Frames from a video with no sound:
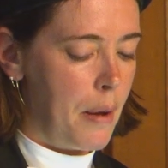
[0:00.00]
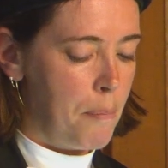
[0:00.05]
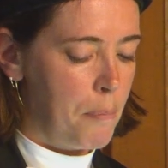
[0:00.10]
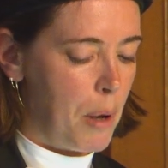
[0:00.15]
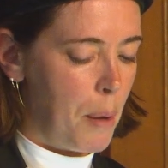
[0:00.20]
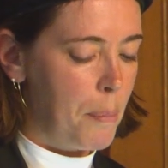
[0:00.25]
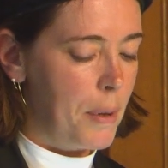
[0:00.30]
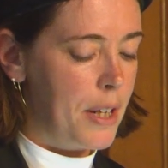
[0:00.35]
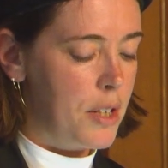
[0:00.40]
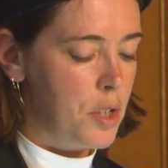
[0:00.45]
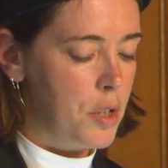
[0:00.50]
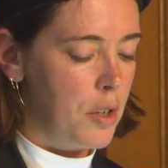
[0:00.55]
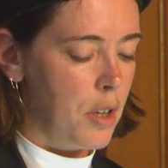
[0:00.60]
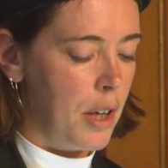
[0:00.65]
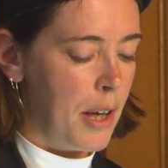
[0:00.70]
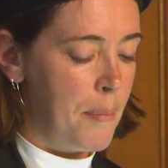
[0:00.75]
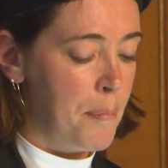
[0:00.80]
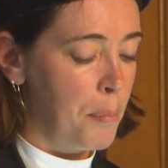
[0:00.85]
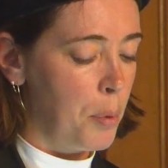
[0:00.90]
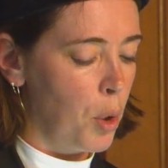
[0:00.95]
published
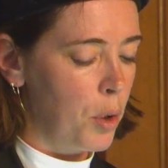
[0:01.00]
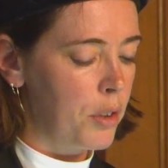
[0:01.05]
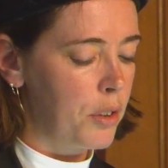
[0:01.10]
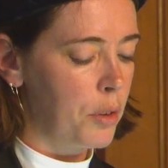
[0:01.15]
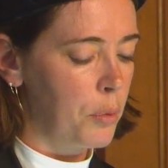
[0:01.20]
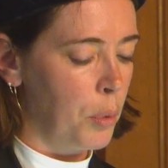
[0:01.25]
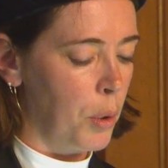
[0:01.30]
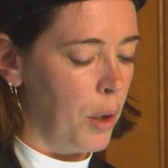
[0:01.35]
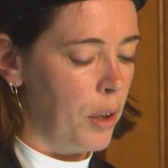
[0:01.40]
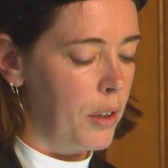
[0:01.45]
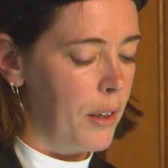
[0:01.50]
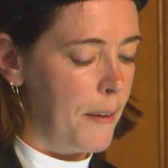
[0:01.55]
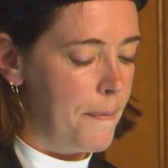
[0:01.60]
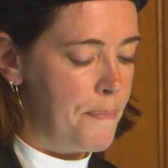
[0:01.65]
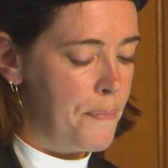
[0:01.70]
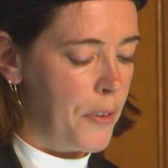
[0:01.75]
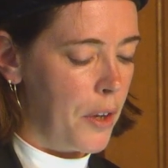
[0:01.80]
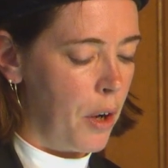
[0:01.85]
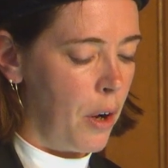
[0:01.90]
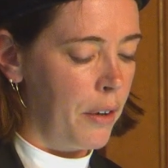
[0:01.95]
important work
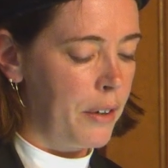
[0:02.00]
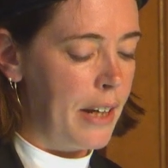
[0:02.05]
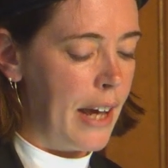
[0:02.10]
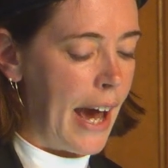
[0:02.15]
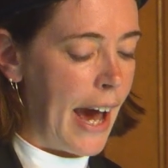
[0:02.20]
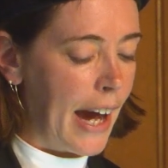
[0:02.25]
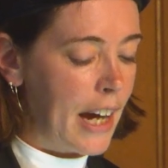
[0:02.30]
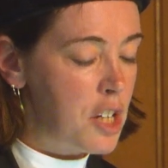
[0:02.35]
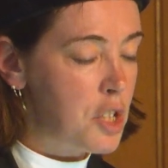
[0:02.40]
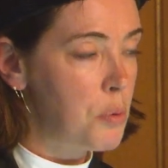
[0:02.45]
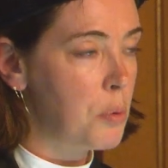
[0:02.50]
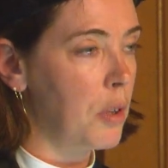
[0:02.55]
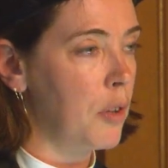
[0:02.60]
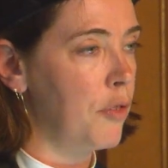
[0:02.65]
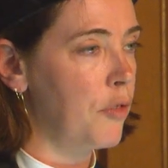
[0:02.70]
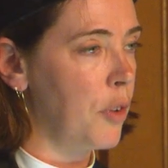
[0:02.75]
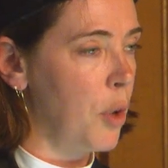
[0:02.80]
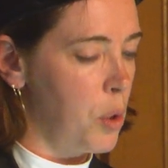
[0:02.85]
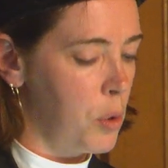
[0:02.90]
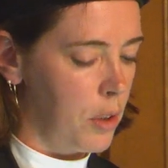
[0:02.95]
on the actual
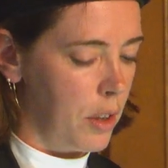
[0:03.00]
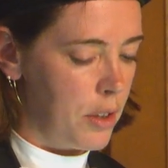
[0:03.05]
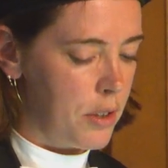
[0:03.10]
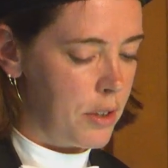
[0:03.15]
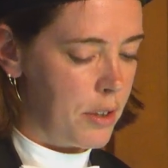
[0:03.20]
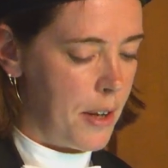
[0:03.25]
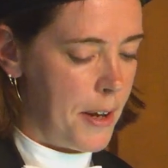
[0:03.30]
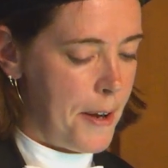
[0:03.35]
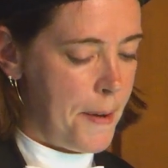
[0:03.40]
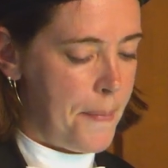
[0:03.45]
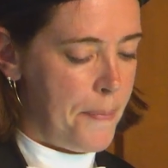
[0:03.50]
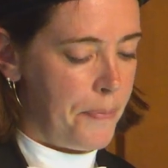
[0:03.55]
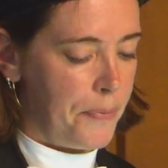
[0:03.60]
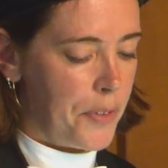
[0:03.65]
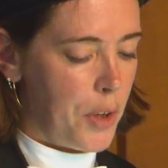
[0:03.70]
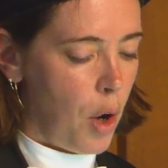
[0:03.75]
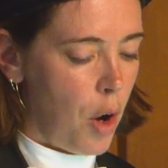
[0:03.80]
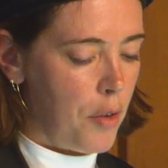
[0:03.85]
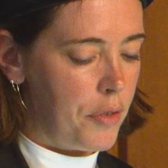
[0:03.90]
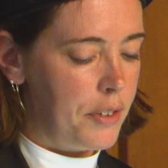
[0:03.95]
focus
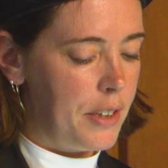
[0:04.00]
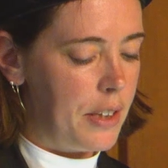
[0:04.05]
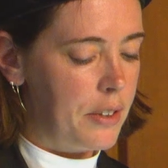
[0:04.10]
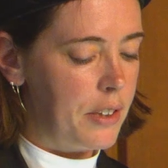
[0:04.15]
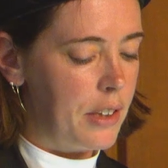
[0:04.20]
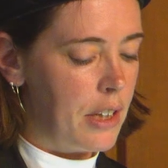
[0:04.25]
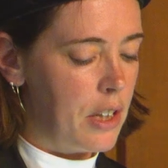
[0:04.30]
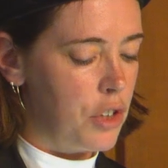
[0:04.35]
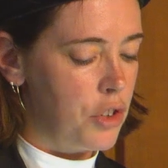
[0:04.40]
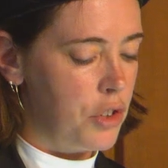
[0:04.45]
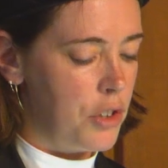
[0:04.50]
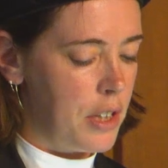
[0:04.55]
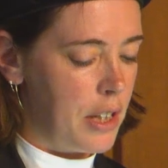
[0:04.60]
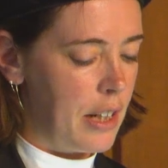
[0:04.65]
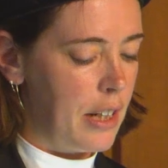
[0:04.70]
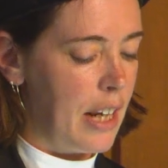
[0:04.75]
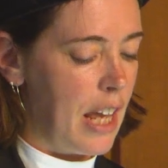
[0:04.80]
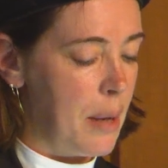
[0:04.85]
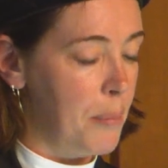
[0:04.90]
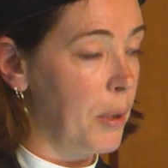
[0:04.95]
of these
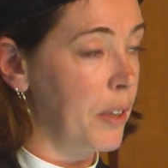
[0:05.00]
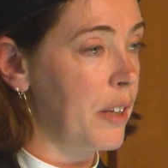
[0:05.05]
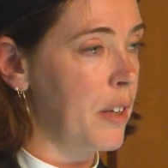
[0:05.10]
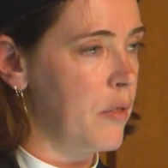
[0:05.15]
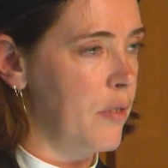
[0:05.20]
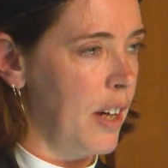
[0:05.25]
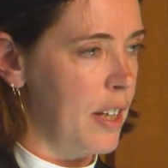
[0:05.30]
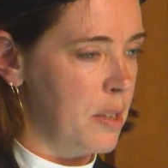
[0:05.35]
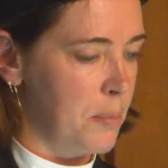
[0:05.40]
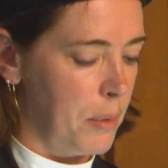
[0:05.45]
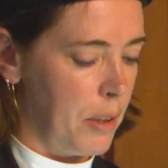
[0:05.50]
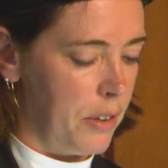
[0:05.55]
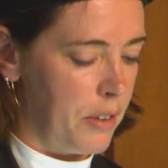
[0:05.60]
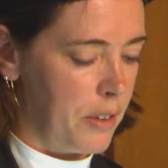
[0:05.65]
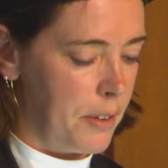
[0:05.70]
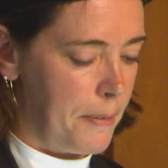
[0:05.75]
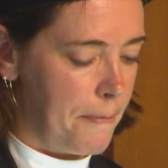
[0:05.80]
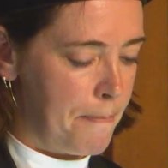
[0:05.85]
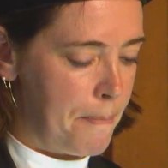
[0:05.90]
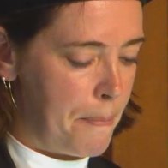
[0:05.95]
ESG-labeled investments.